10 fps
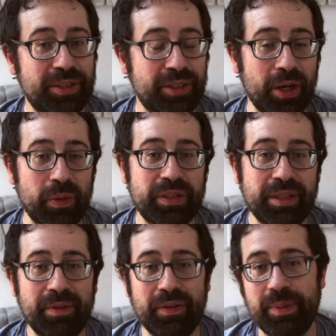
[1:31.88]
So
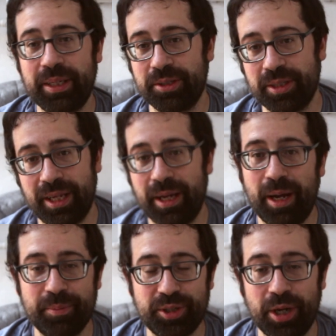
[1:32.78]
some of the pictures that
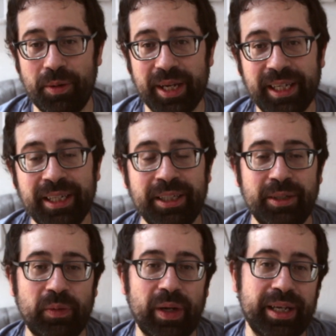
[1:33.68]
I'm showing
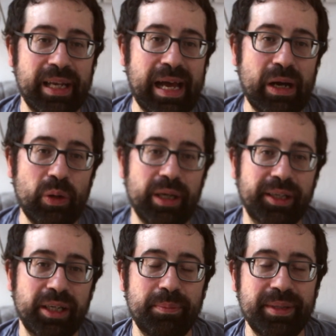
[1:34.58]
right now
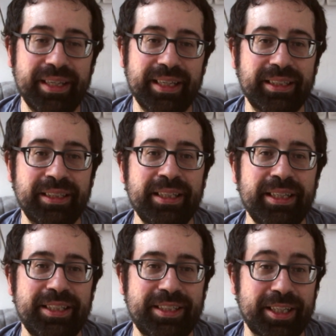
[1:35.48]
are going to be in
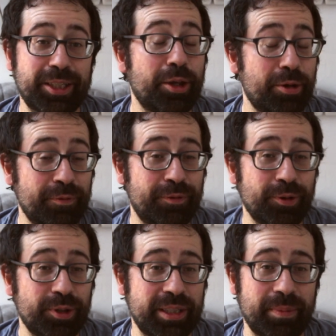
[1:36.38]

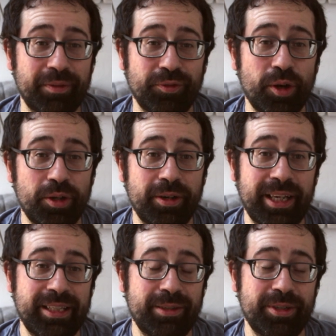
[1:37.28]
640 by
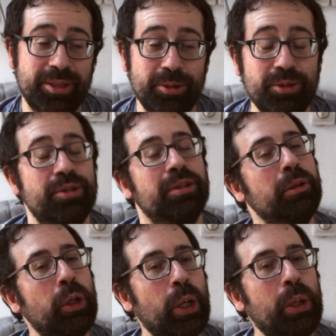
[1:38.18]
480 resolution,